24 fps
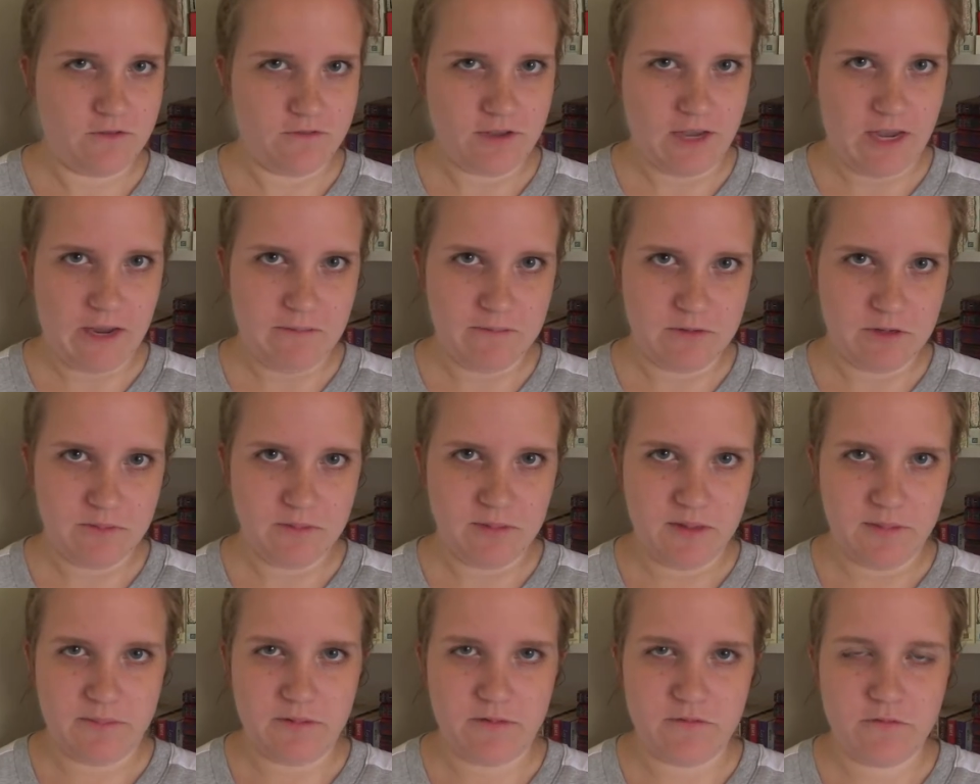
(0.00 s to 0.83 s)
came to
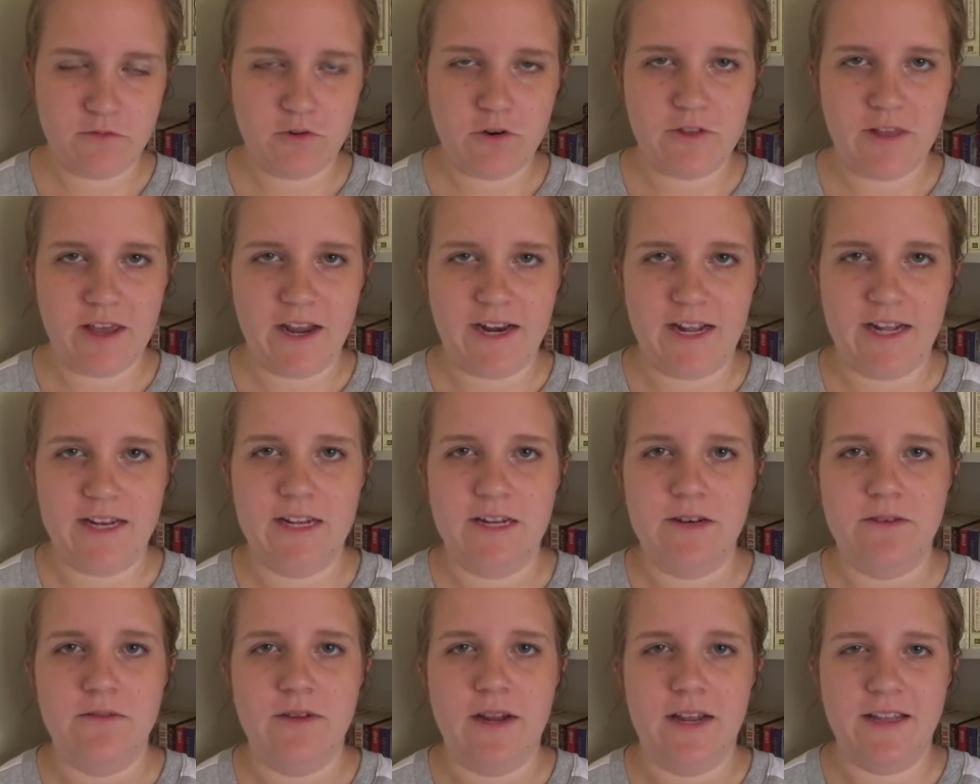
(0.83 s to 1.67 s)
me. Before that
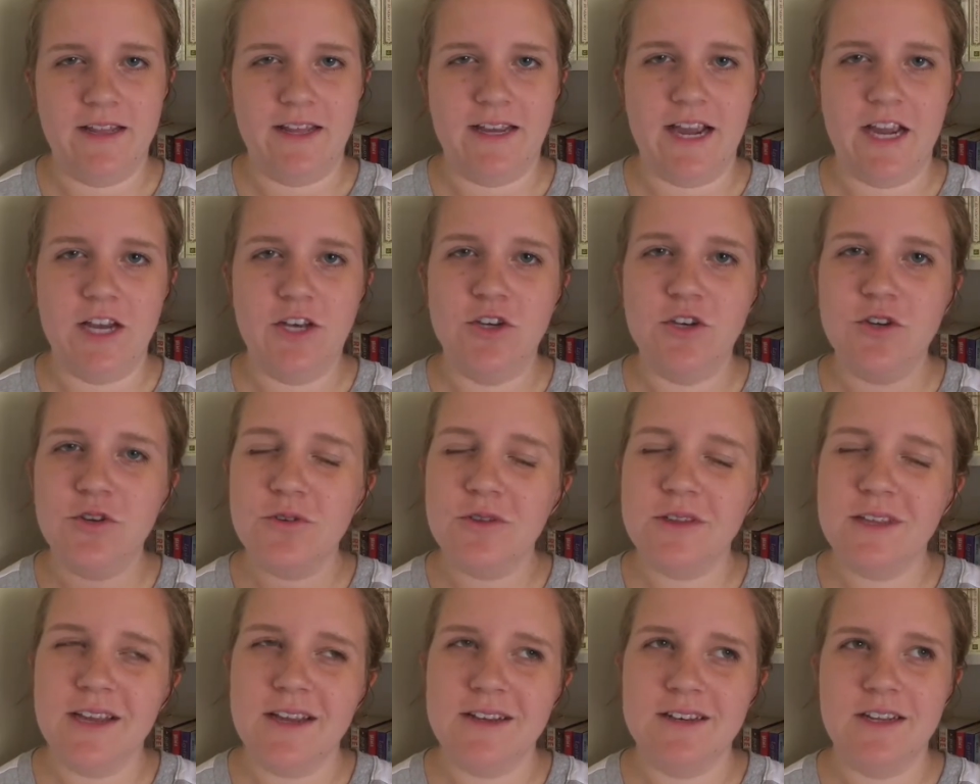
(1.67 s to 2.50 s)
I knew
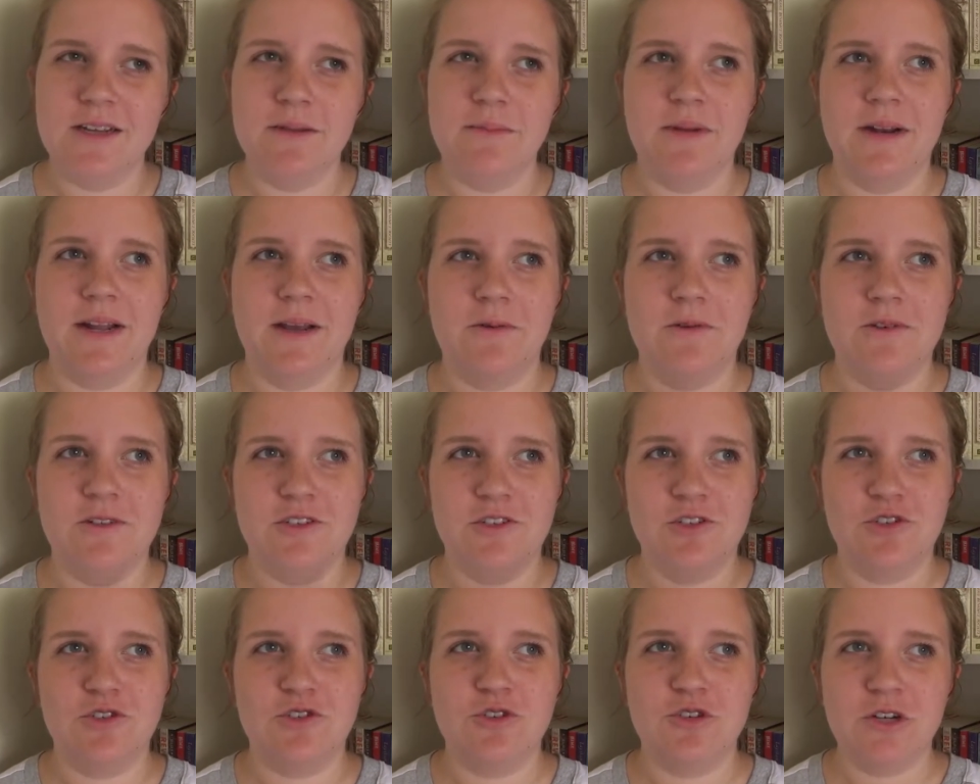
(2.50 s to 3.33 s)
the ending, but I
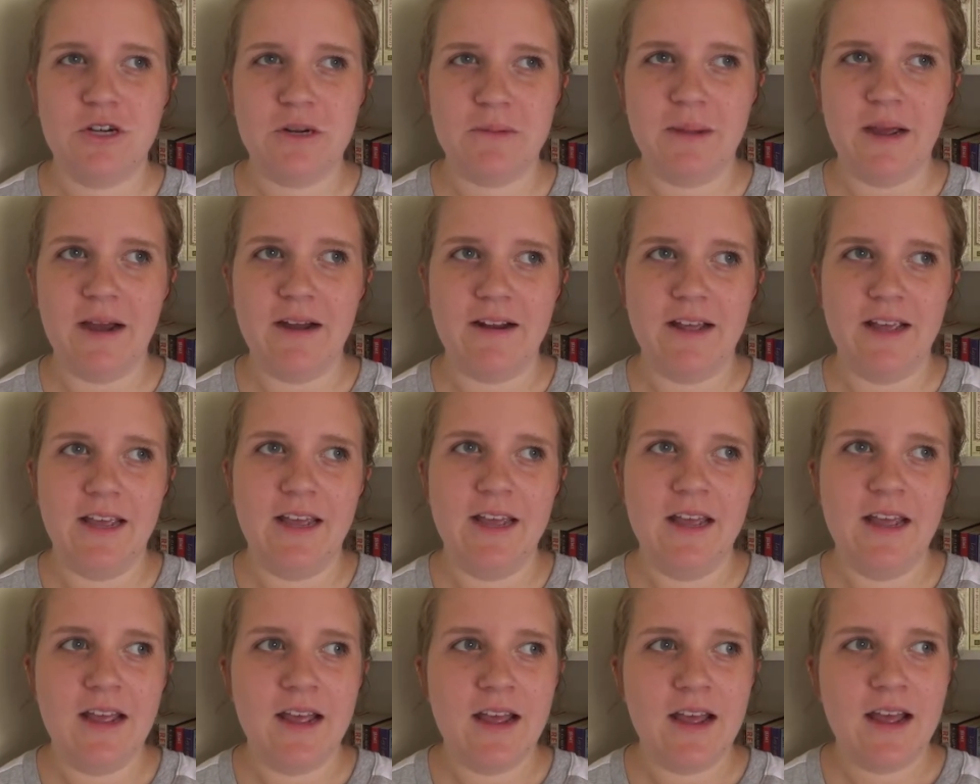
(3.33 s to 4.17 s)
wasn't sure about it.
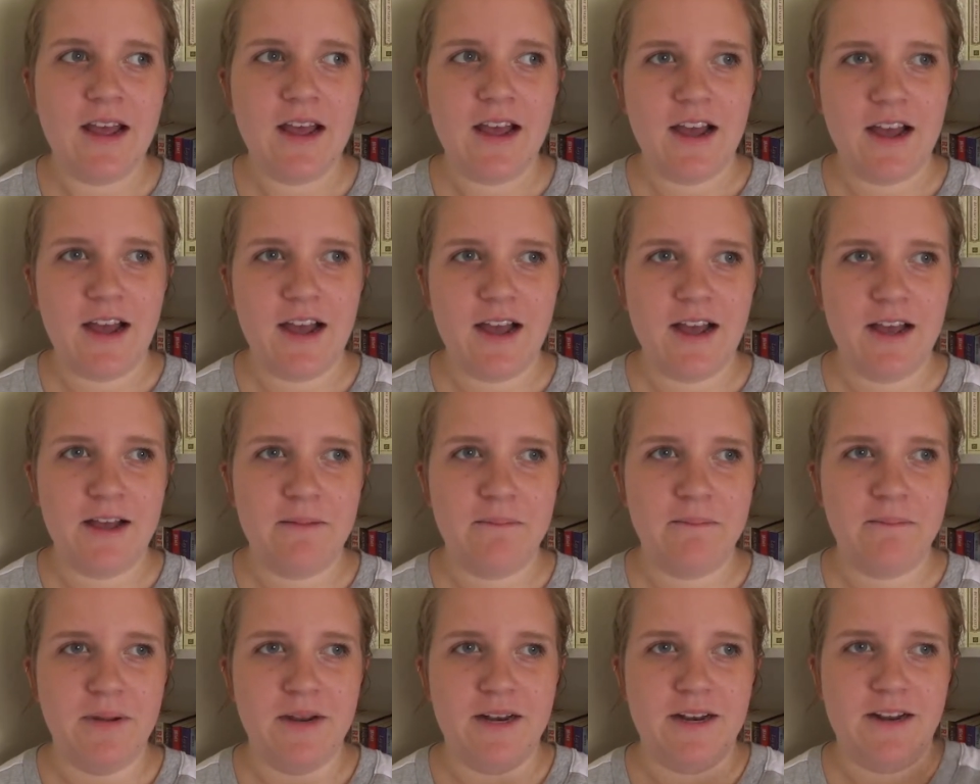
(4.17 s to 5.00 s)

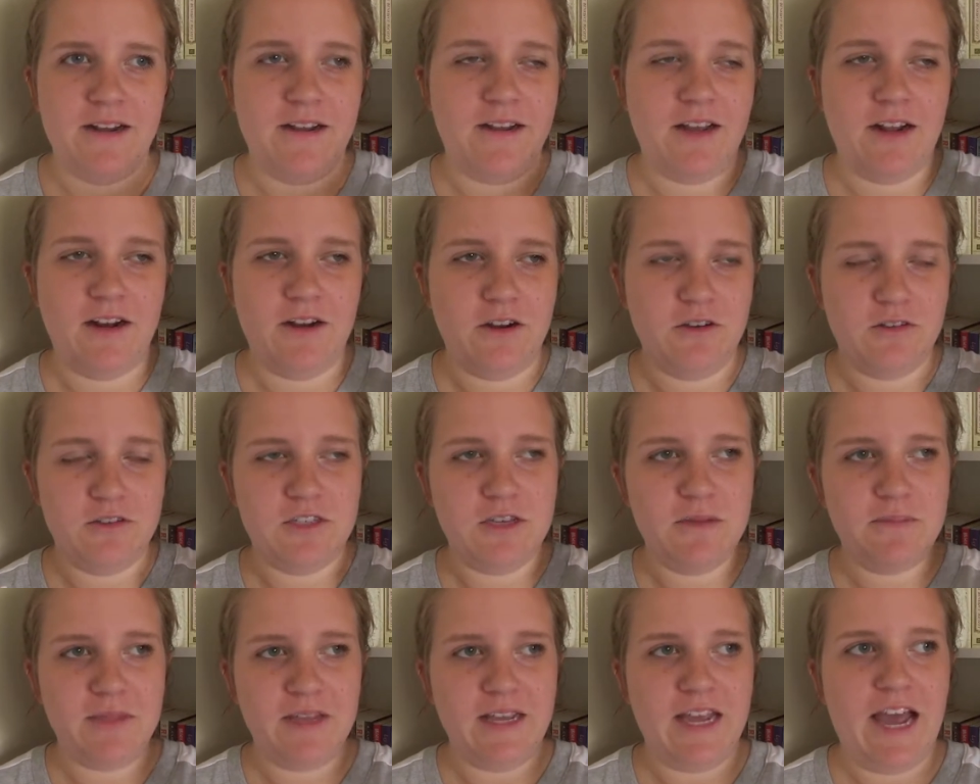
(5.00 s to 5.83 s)
But I don't know,
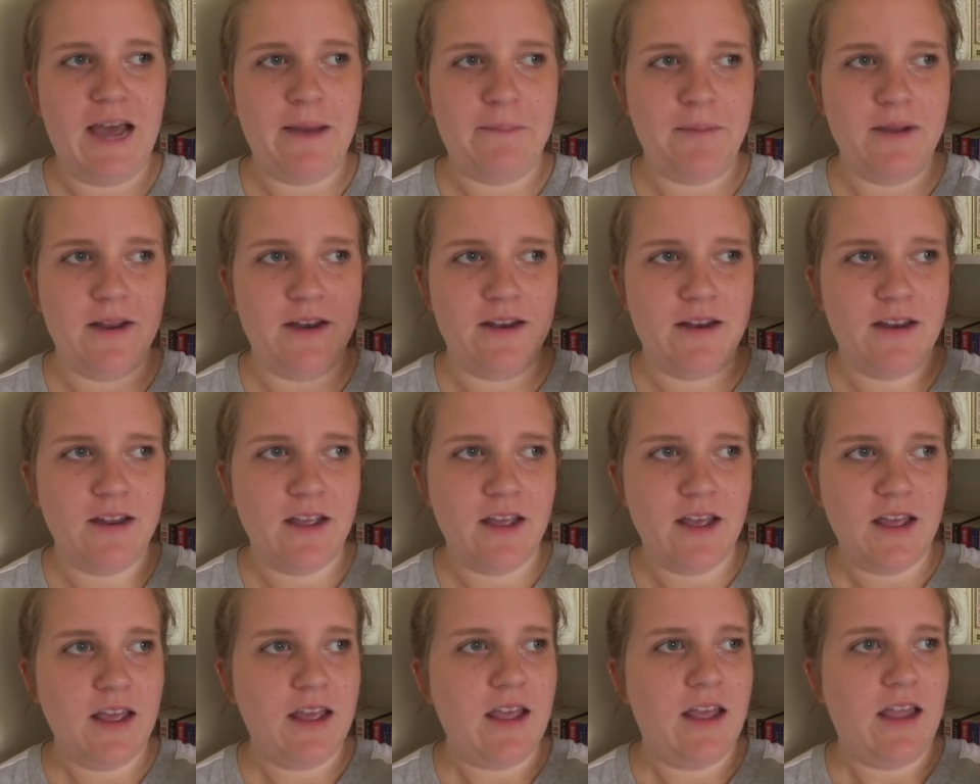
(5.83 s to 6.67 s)
something happened
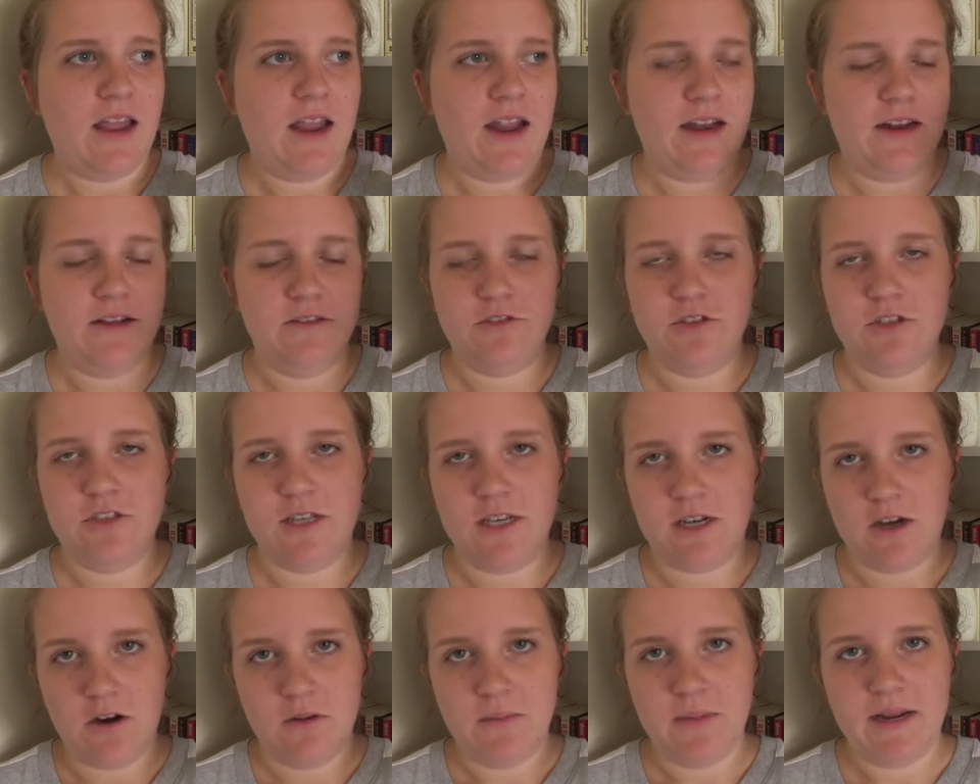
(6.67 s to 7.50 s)
and it was just
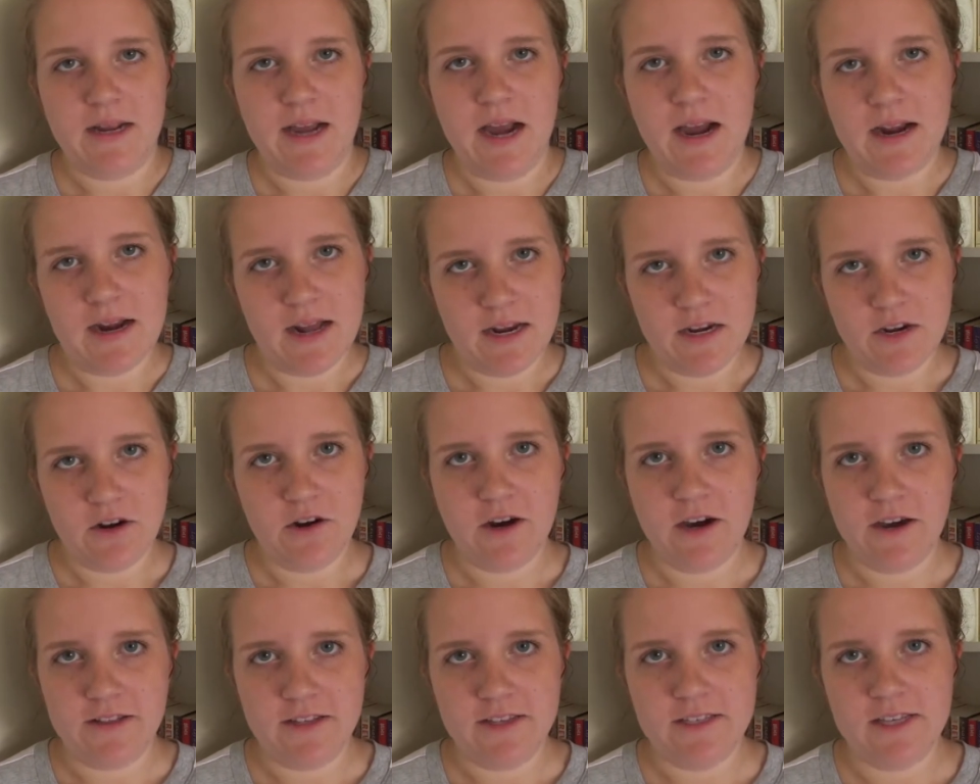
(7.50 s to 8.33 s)
like, oh my god, I know
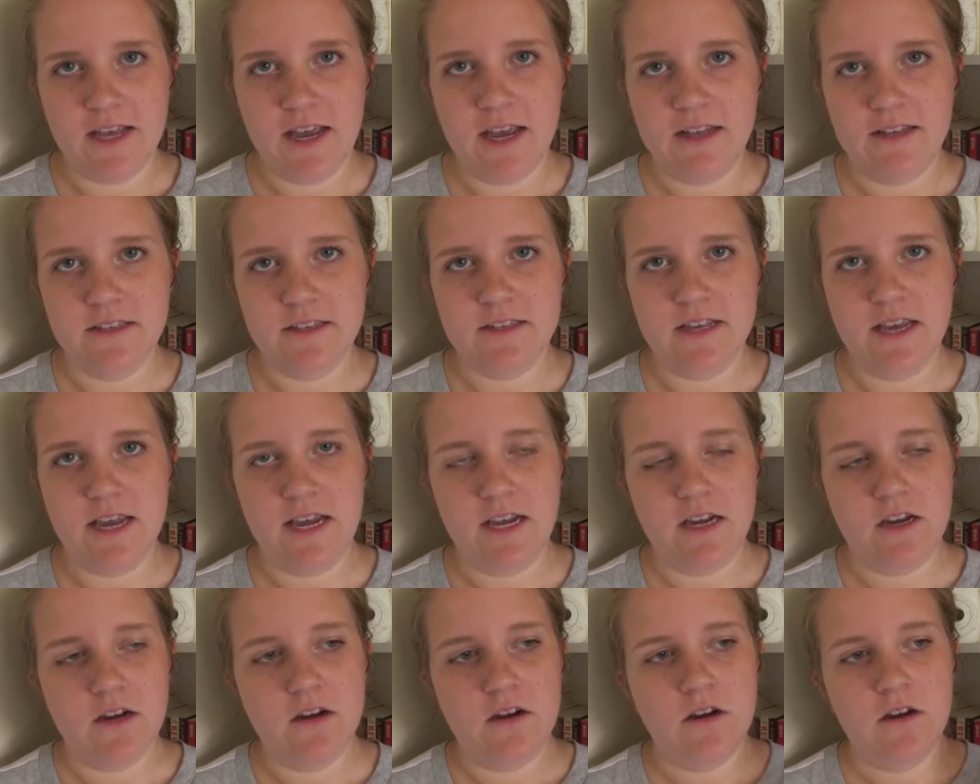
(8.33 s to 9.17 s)
how this ends, like